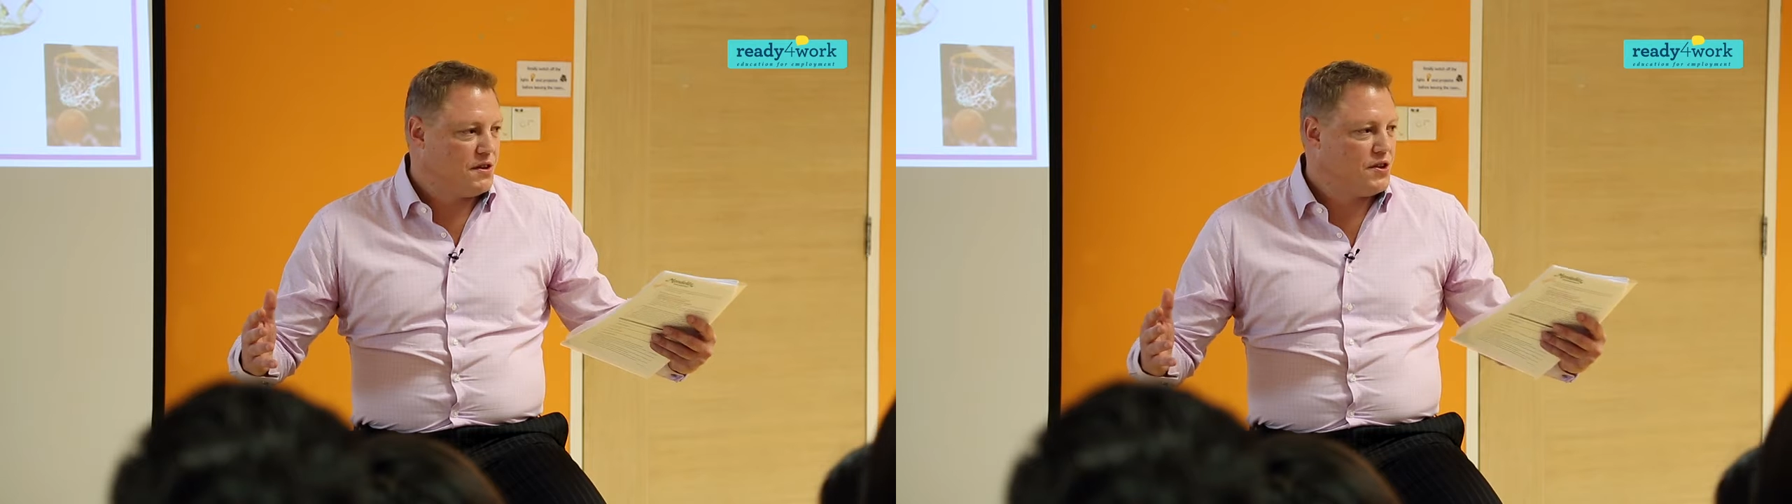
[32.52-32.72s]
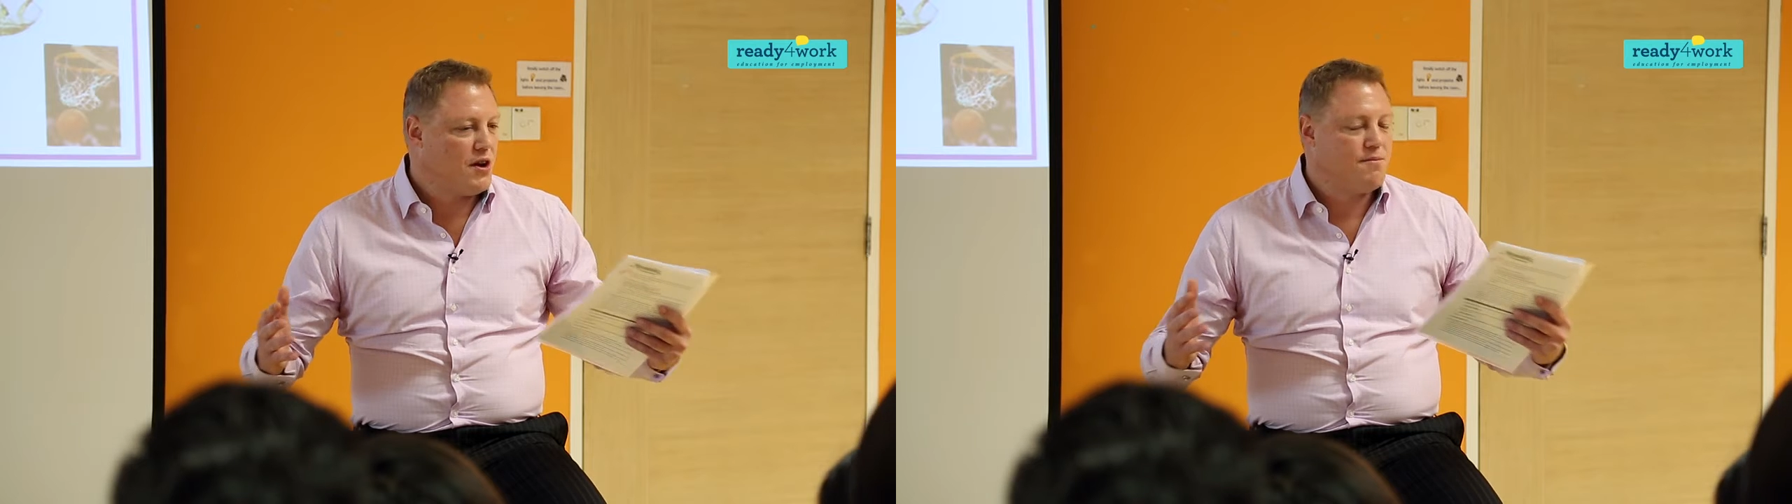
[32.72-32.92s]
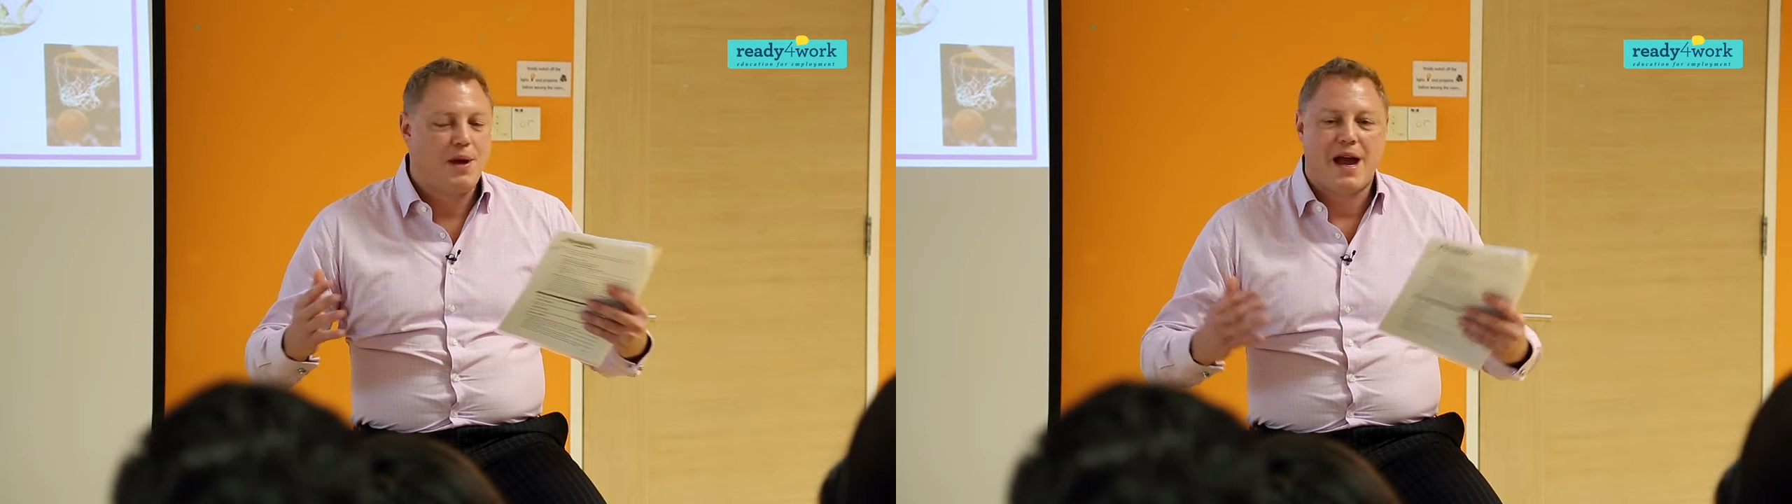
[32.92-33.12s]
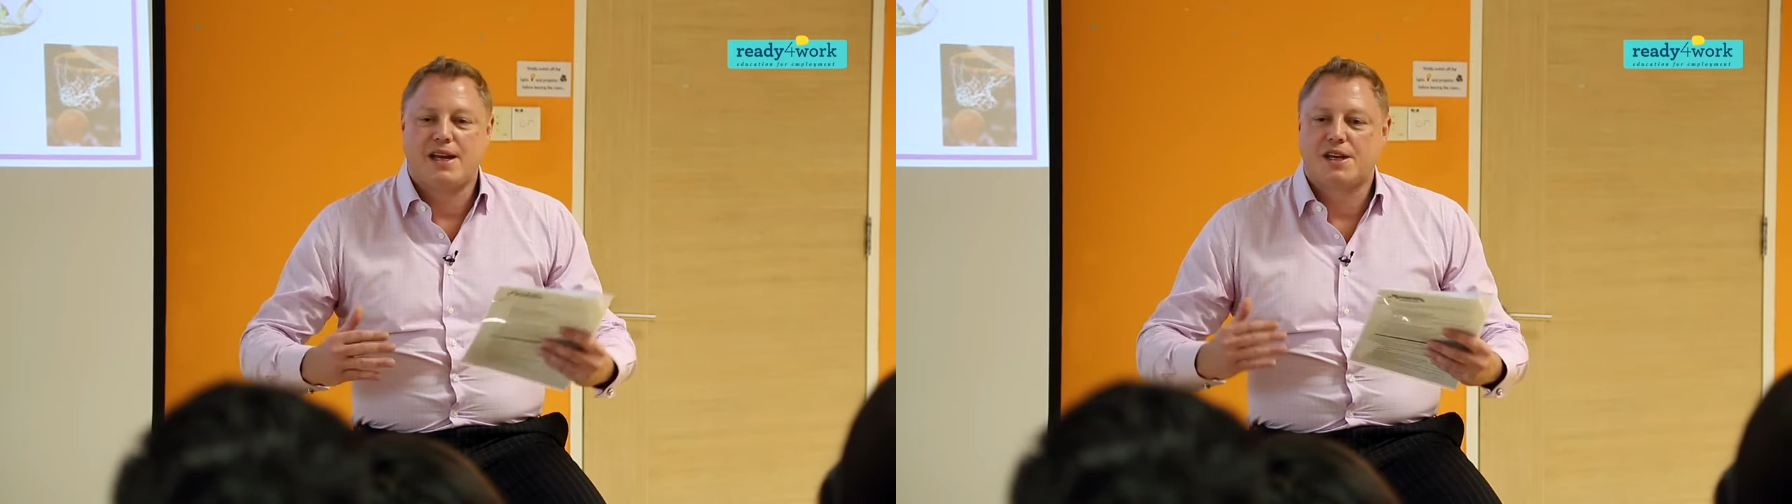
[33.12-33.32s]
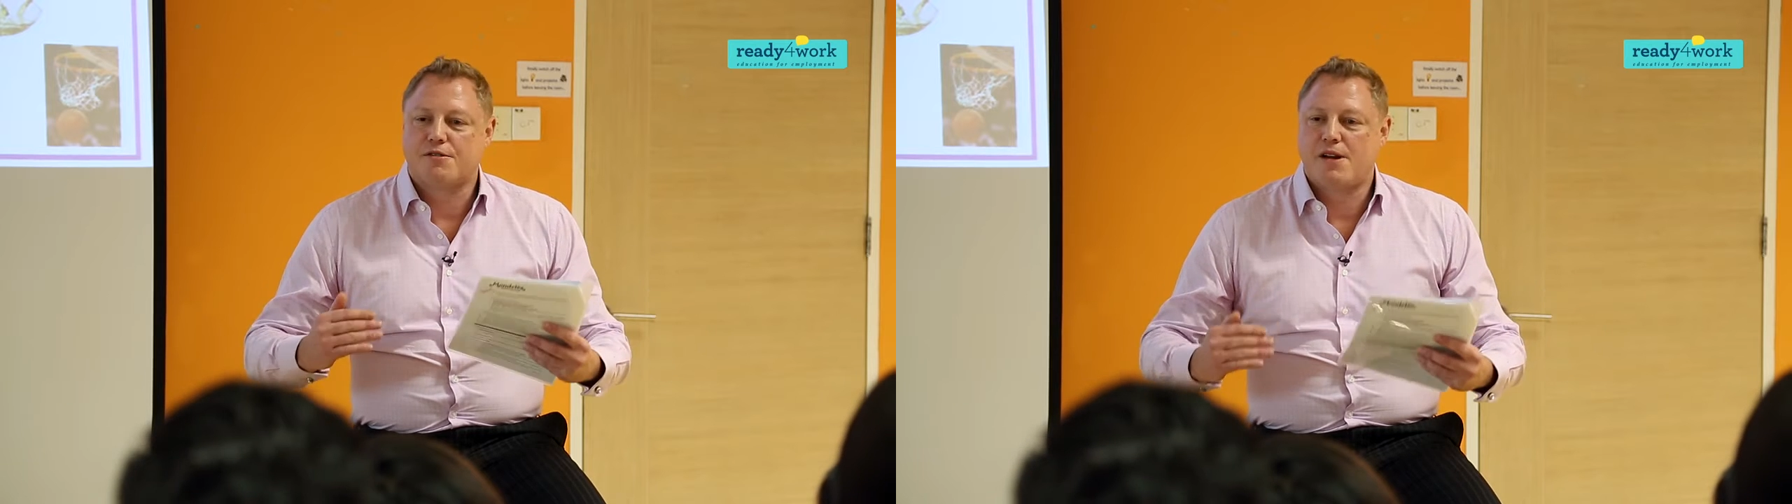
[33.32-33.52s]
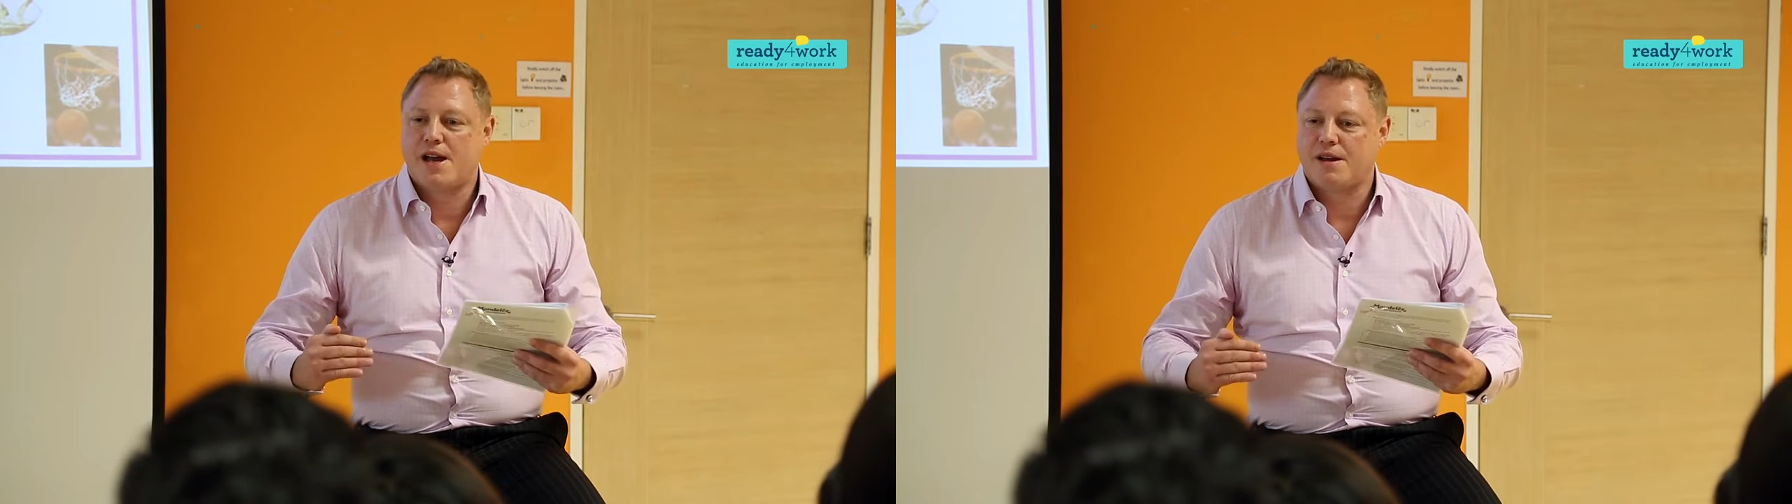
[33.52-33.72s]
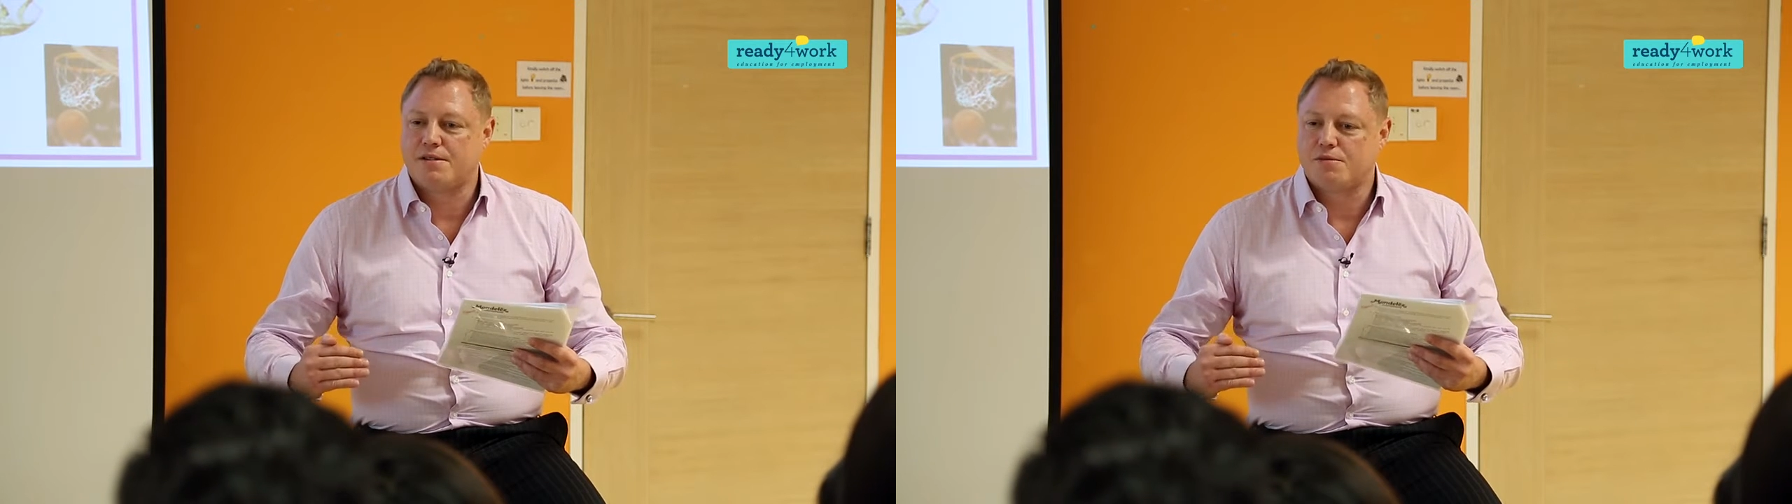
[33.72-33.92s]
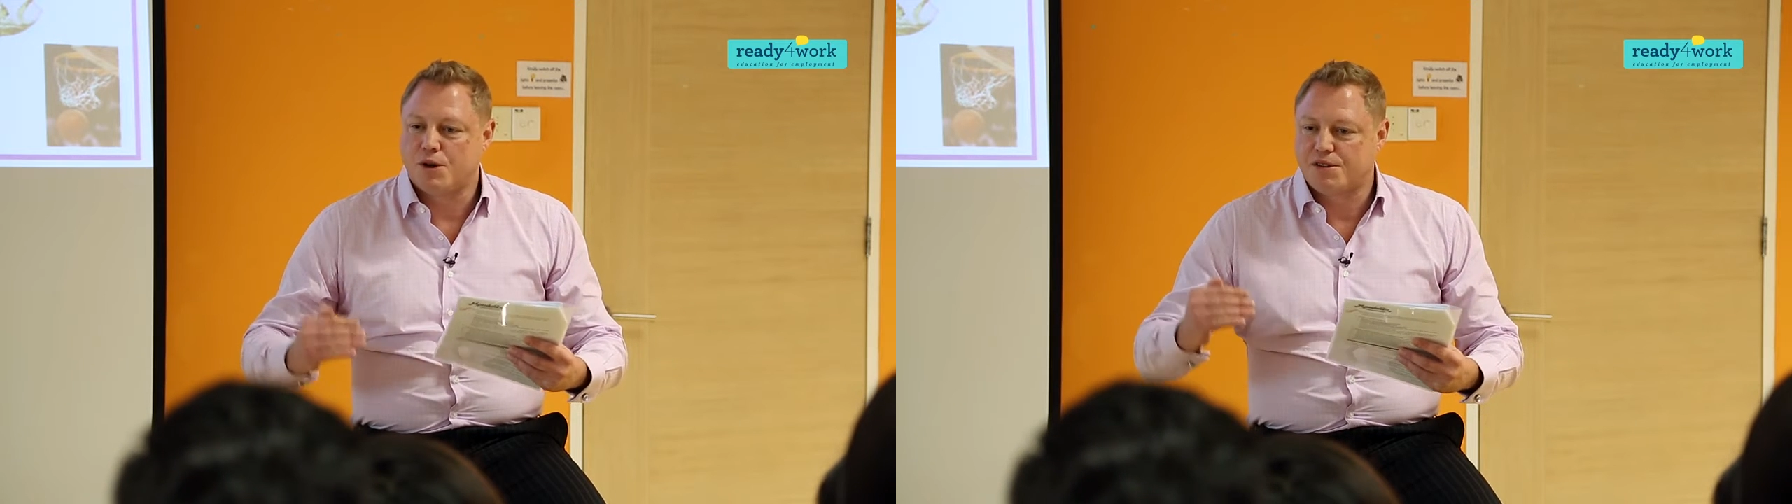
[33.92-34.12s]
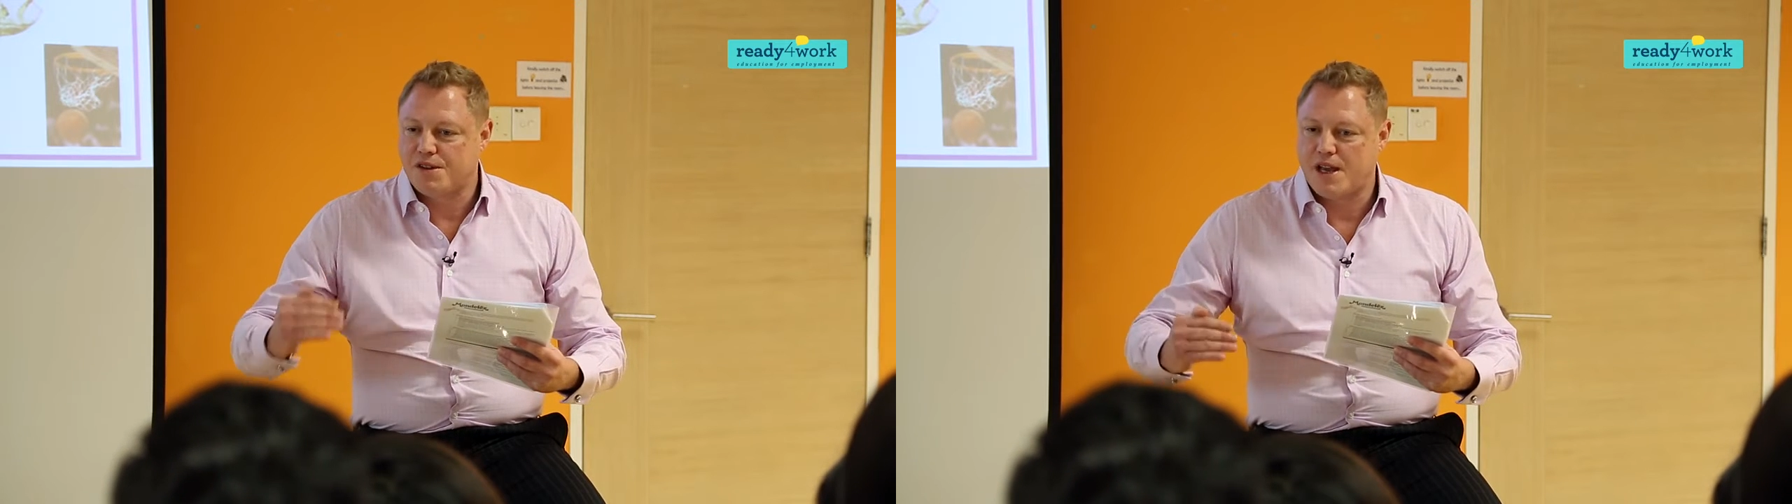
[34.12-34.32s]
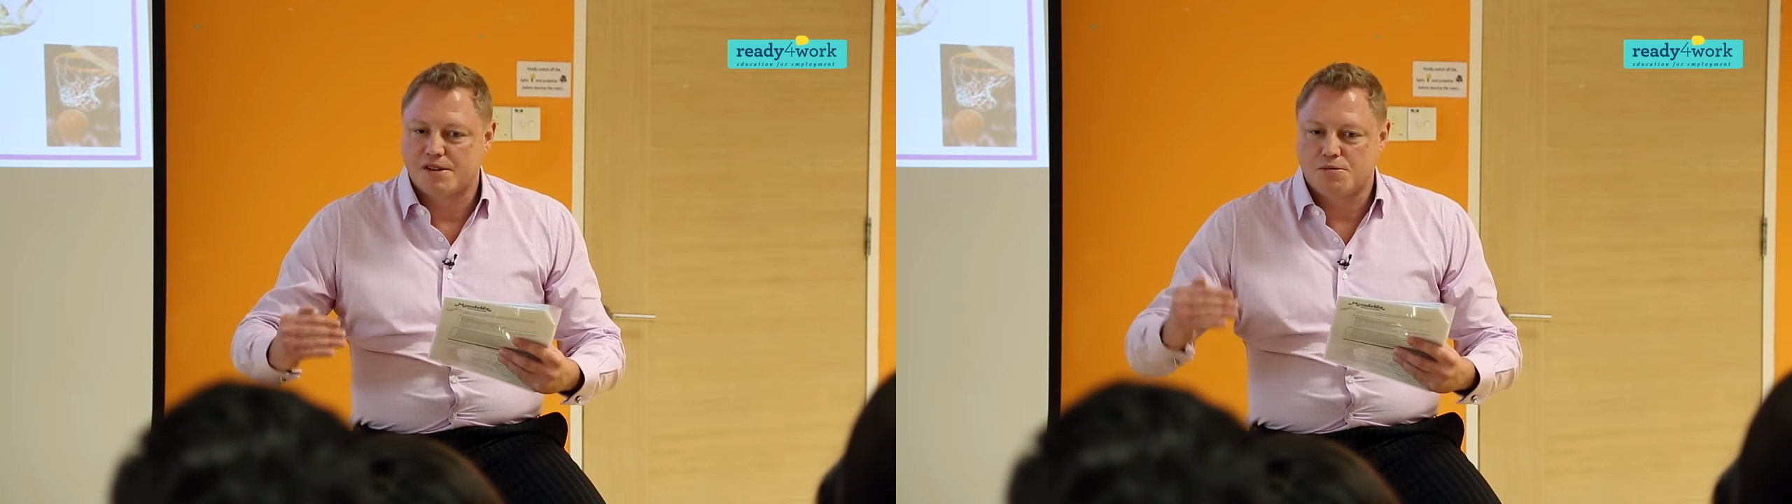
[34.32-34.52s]
So don't panic around
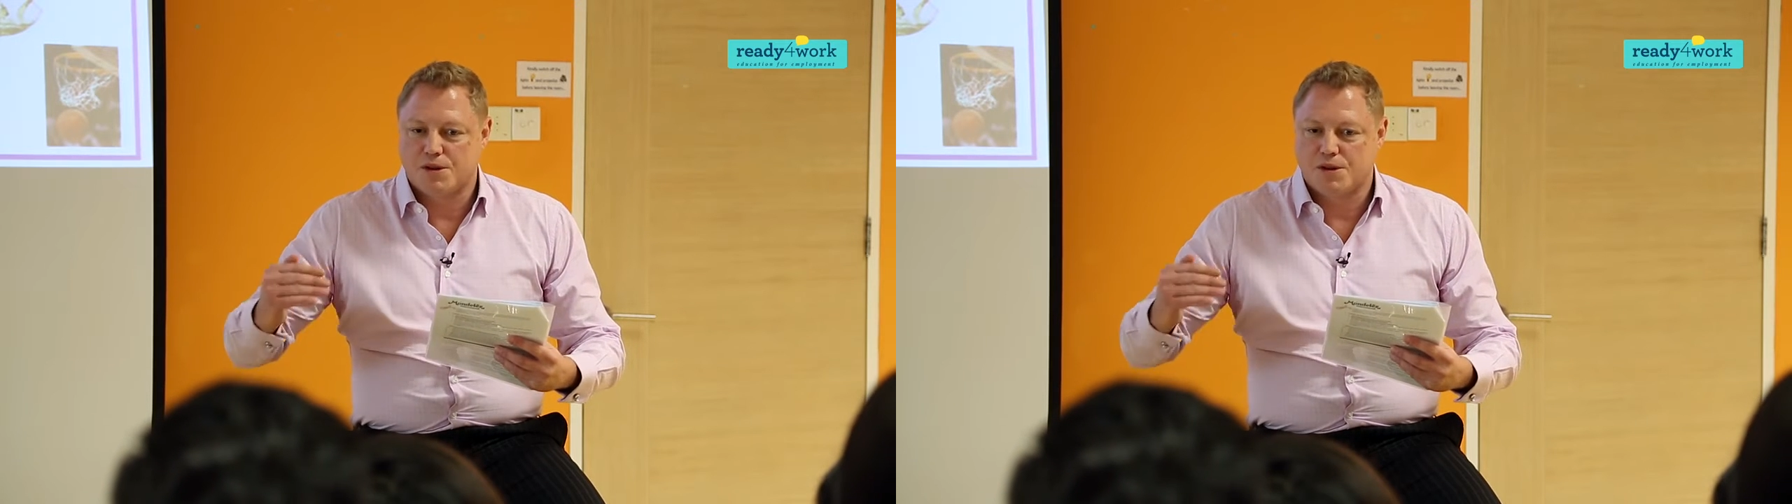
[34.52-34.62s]
what's next,